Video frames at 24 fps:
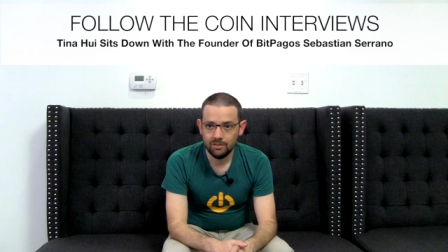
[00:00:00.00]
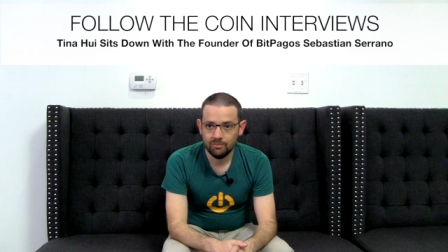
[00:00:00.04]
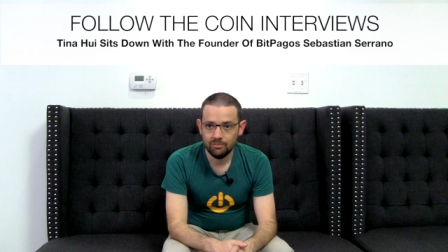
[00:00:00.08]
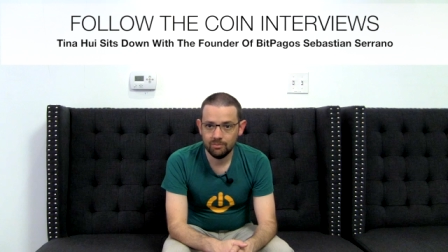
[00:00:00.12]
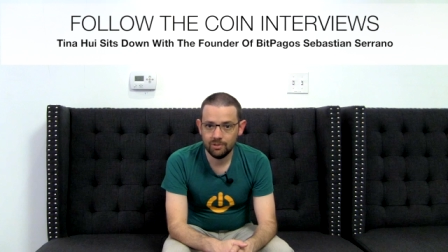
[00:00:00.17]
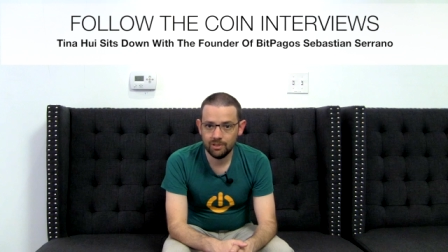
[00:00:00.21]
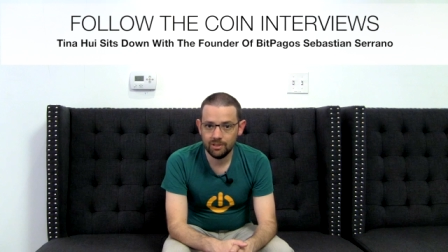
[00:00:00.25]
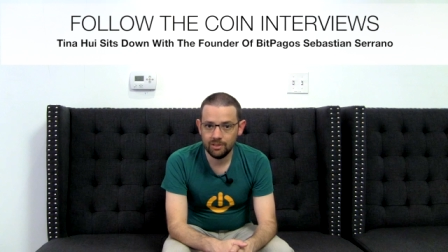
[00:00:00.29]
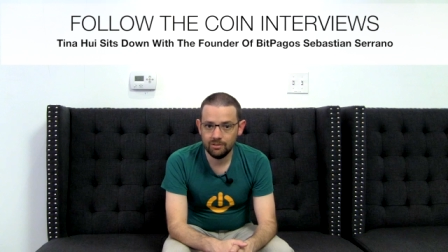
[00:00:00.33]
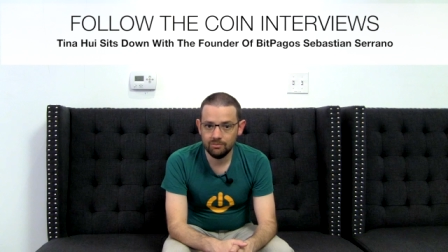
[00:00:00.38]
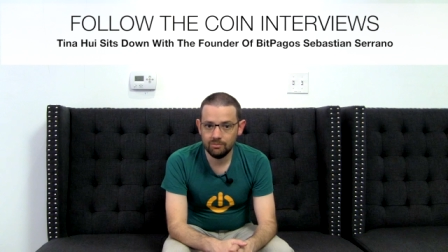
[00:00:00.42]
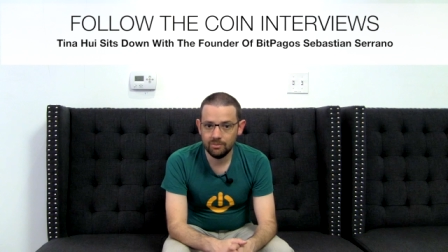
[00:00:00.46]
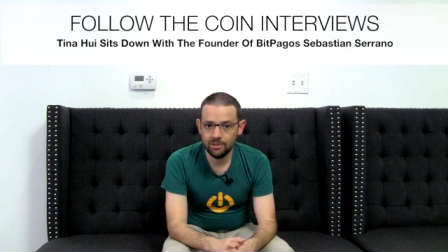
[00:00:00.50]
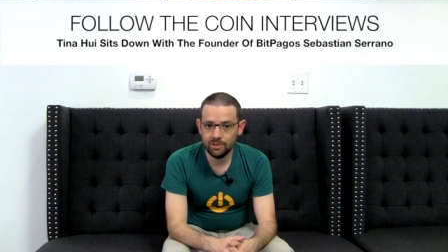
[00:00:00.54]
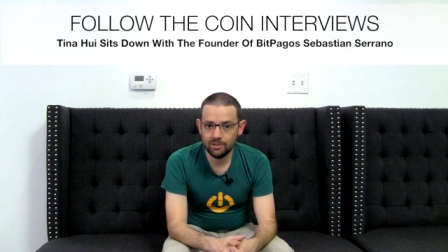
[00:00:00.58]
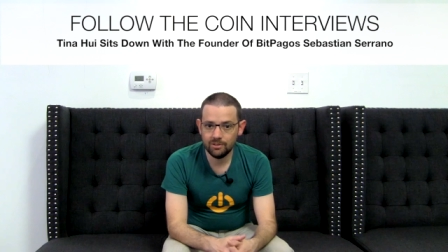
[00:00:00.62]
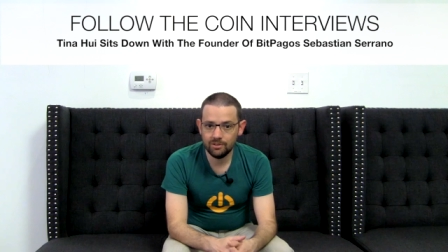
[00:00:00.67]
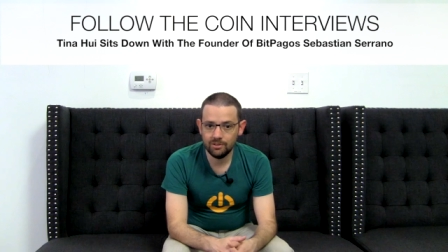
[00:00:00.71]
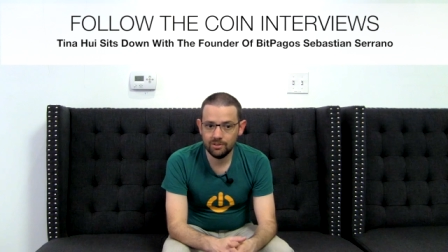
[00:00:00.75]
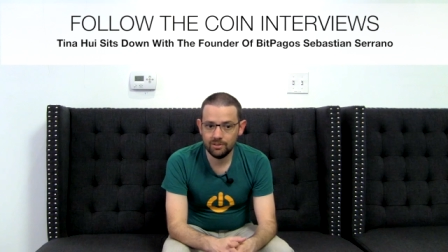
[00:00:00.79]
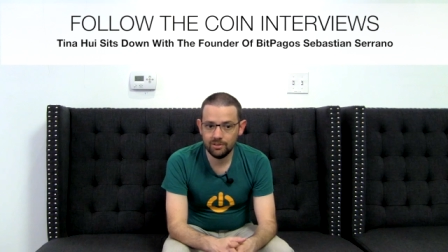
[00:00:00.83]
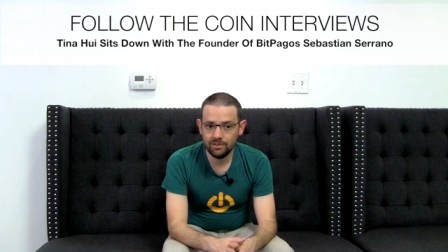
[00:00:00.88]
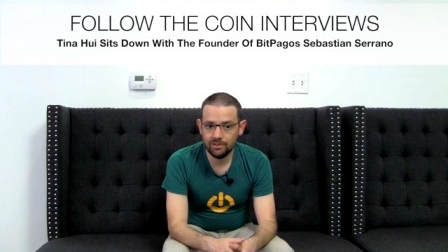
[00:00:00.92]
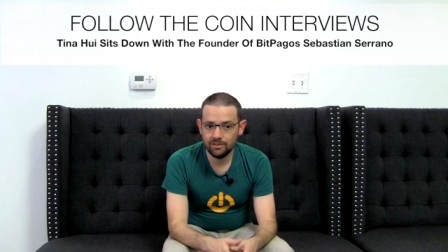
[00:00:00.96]
But
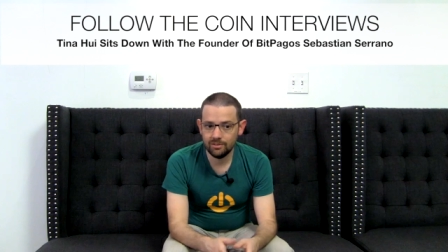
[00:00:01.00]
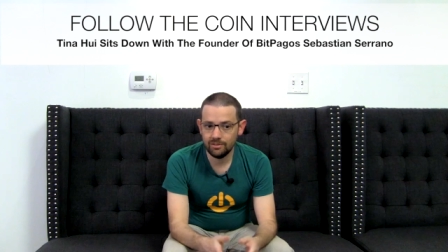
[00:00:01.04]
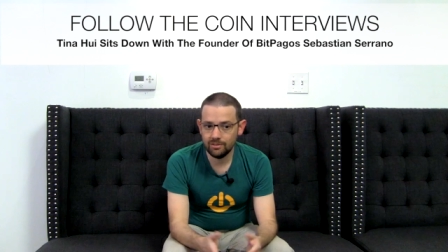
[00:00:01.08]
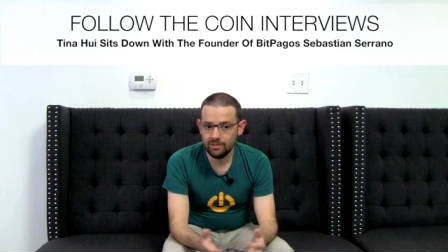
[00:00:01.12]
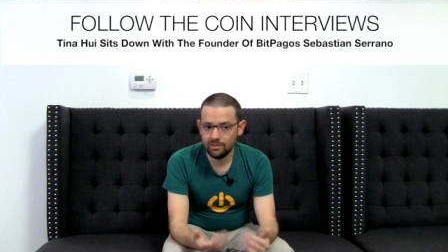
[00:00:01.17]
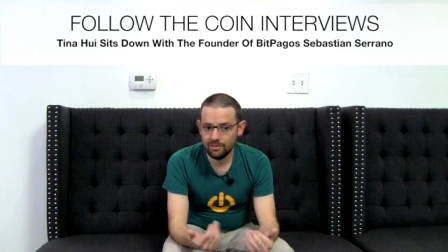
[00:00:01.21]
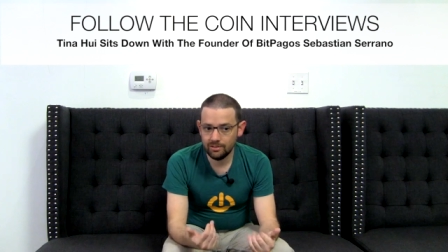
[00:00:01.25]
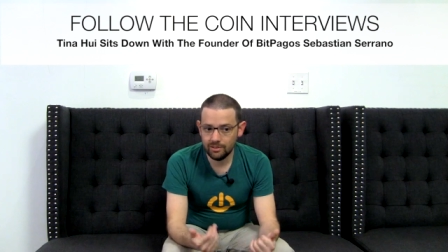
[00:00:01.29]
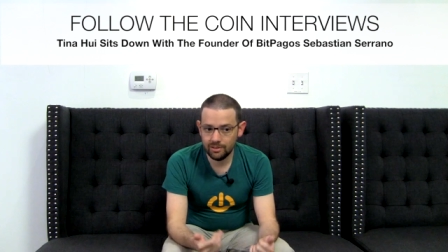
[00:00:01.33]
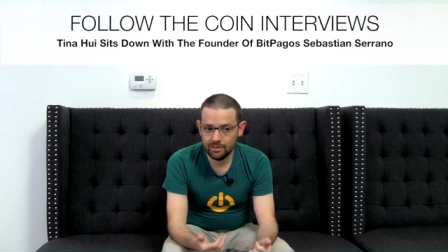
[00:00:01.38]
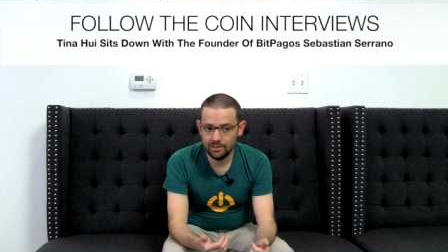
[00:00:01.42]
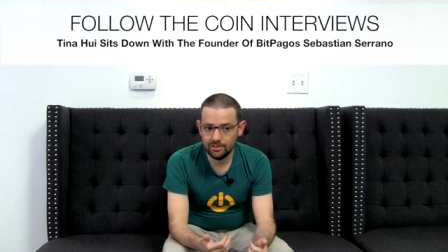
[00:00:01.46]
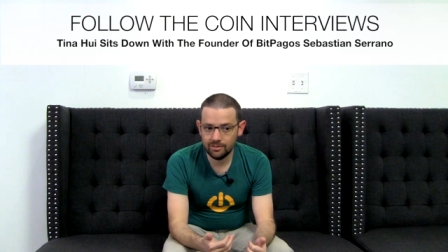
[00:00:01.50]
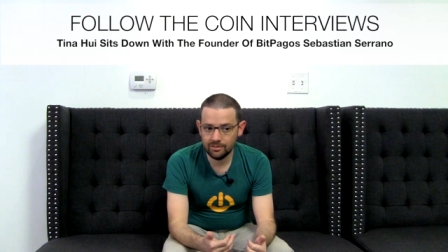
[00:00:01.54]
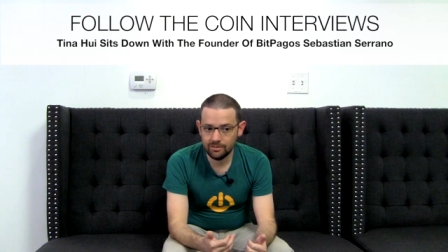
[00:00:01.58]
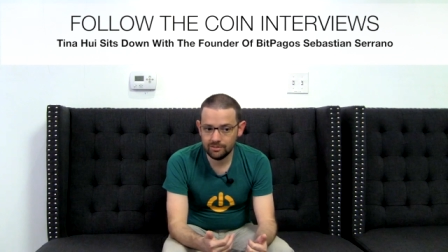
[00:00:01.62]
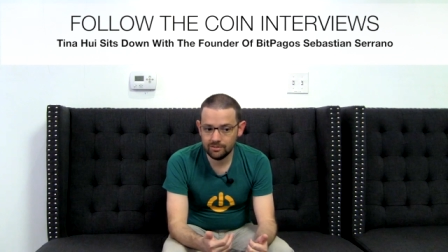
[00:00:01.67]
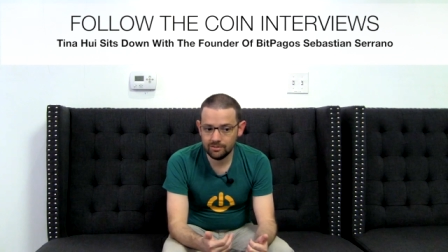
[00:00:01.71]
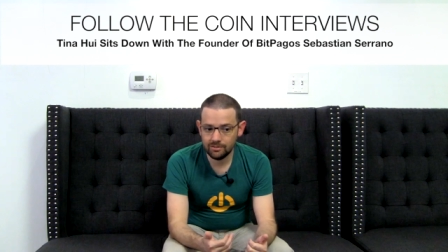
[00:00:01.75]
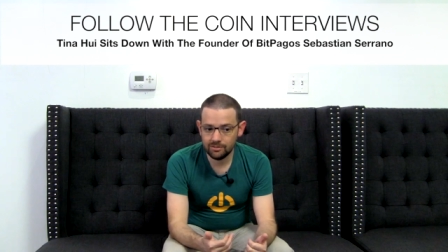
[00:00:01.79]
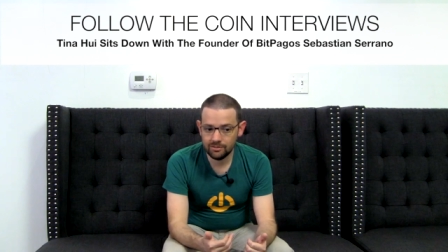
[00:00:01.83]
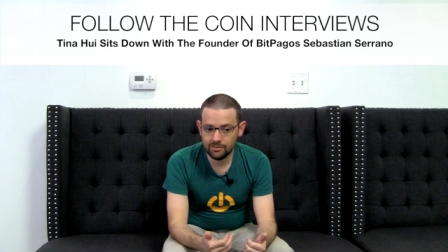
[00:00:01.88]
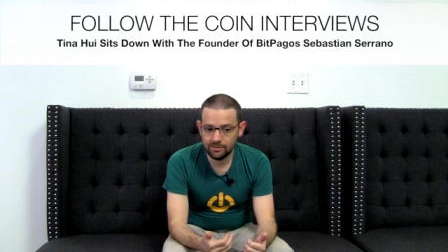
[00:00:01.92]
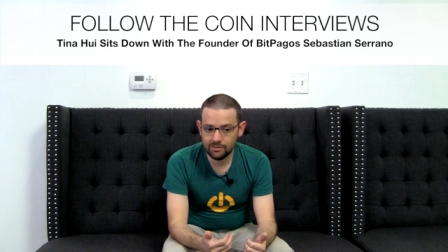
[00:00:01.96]

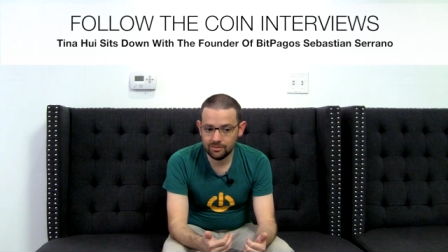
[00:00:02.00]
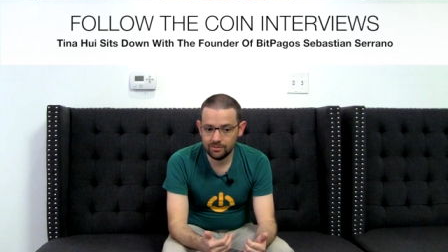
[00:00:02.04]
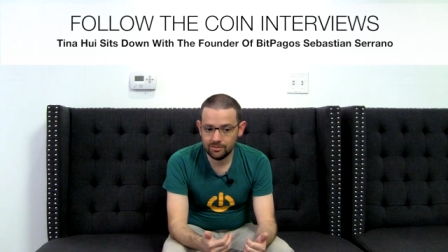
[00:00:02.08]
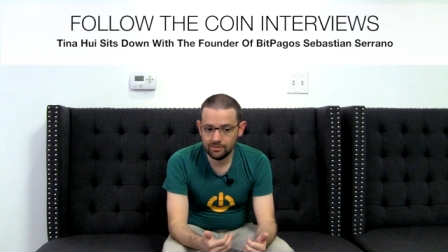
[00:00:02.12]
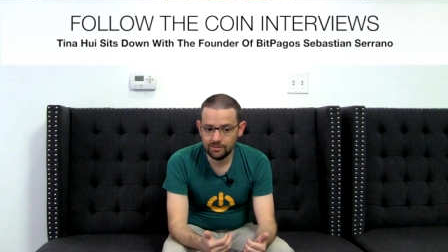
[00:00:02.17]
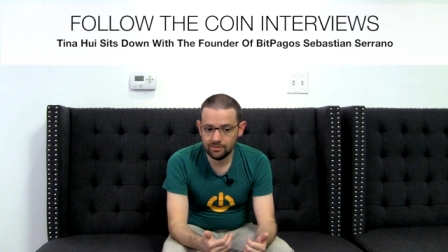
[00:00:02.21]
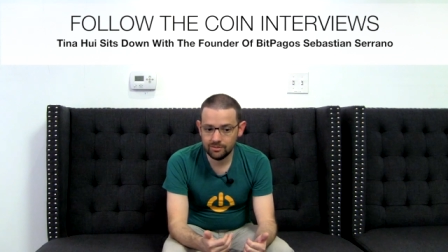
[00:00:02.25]
in